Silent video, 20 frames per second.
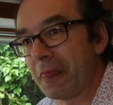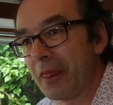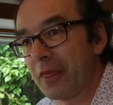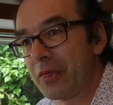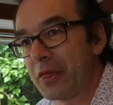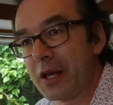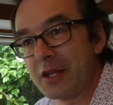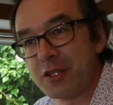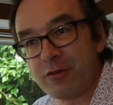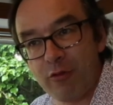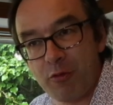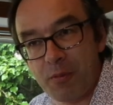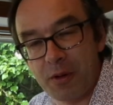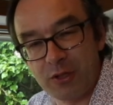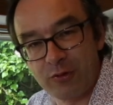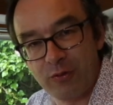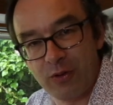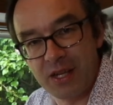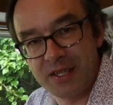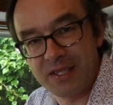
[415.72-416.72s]
Thanks very
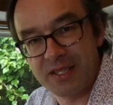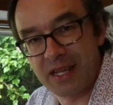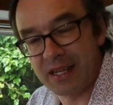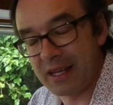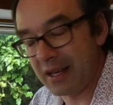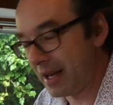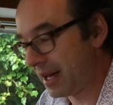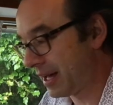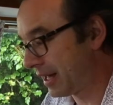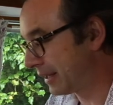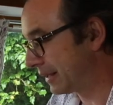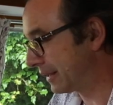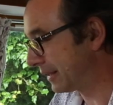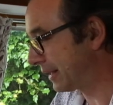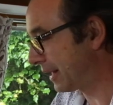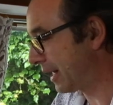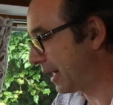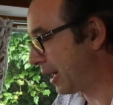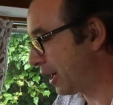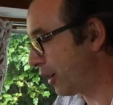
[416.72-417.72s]
much for listening,
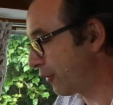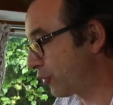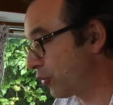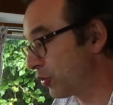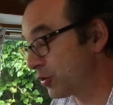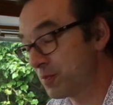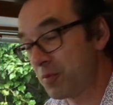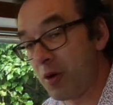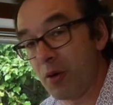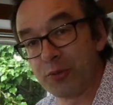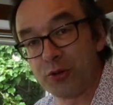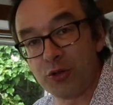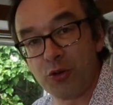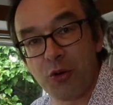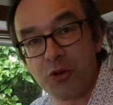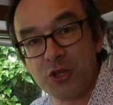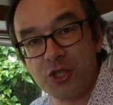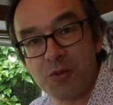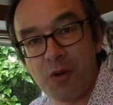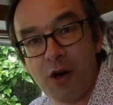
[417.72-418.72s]
and of course pop
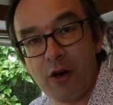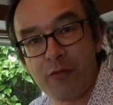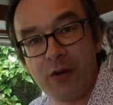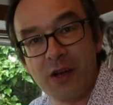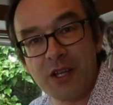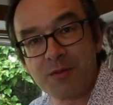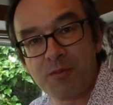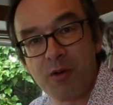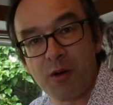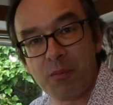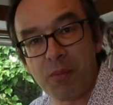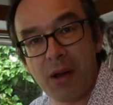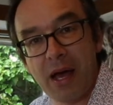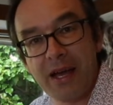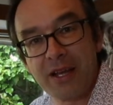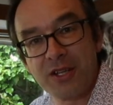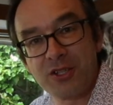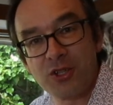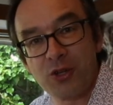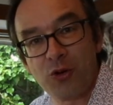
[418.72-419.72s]
through onto our Facebook
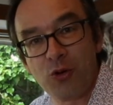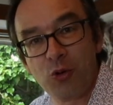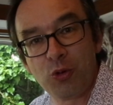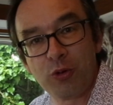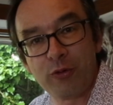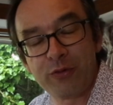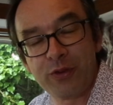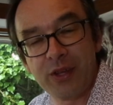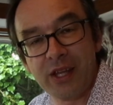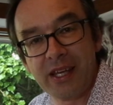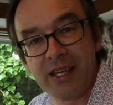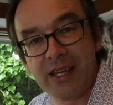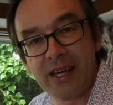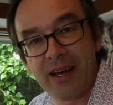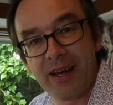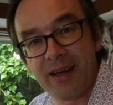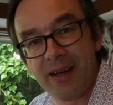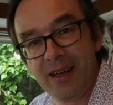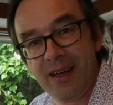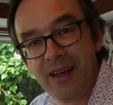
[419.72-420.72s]
page. All of
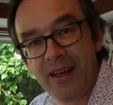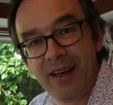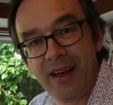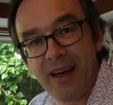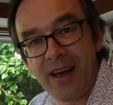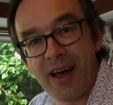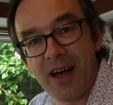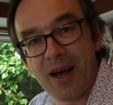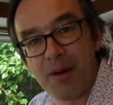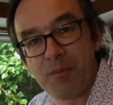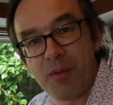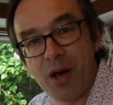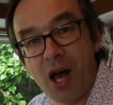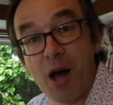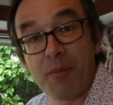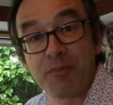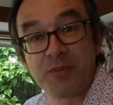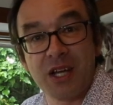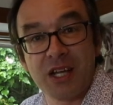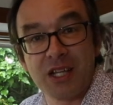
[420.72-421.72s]
the
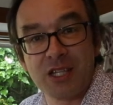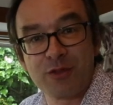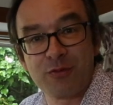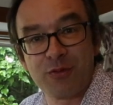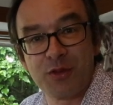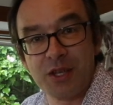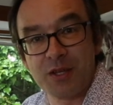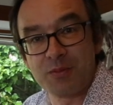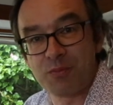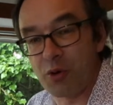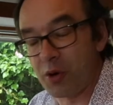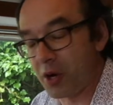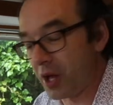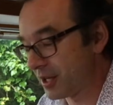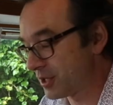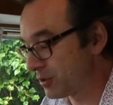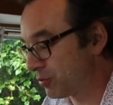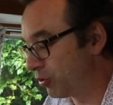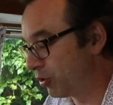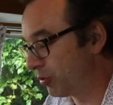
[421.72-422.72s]
updates for this
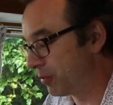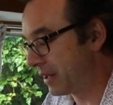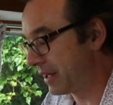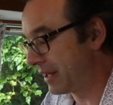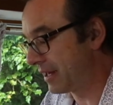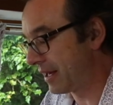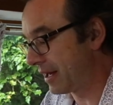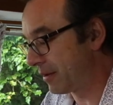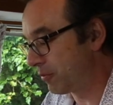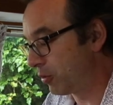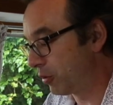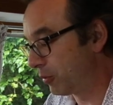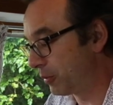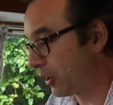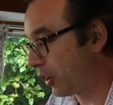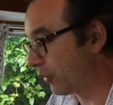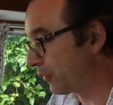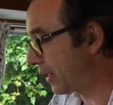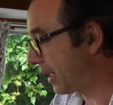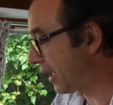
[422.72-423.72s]
product will be
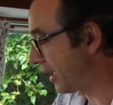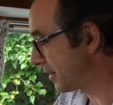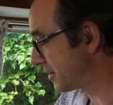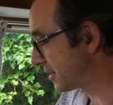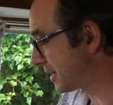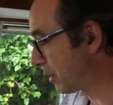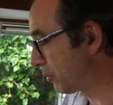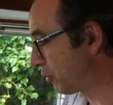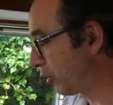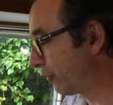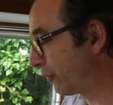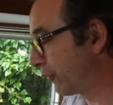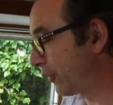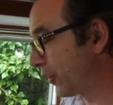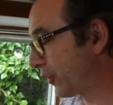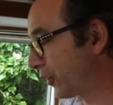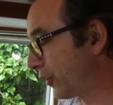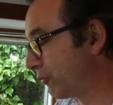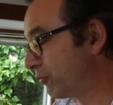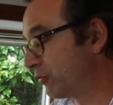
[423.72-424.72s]
on there, as they will
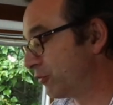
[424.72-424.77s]
for the